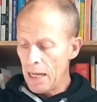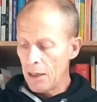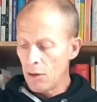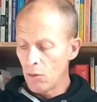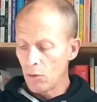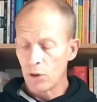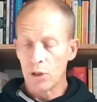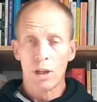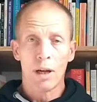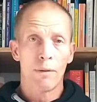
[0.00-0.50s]

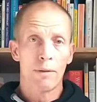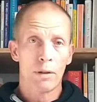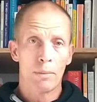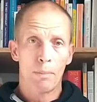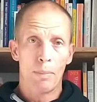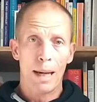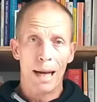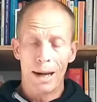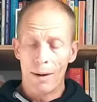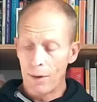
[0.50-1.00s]
He also covers
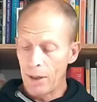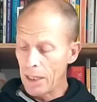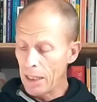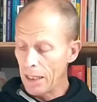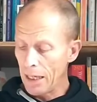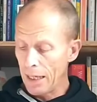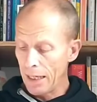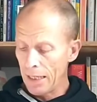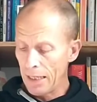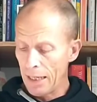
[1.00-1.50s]
power
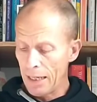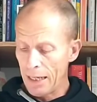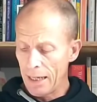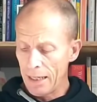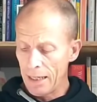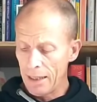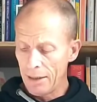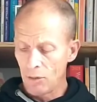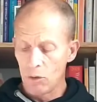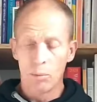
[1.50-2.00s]
clean
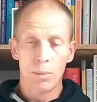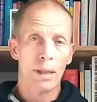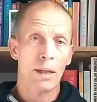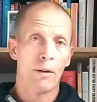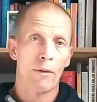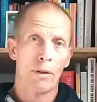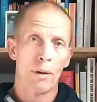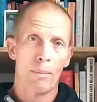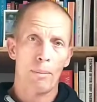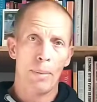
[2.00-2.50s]
and a little
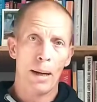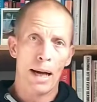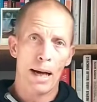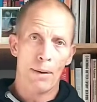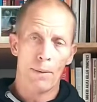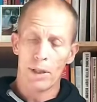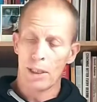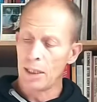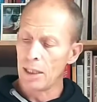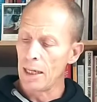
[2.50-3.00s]
bit of the
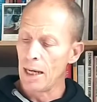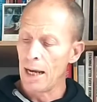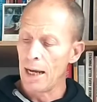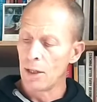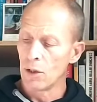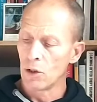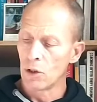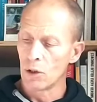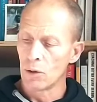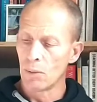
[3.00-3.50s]
power
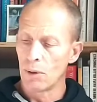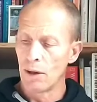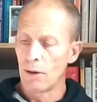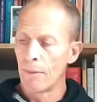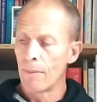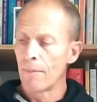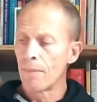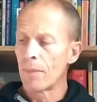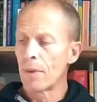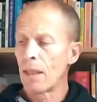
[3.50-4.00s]
snatch as well.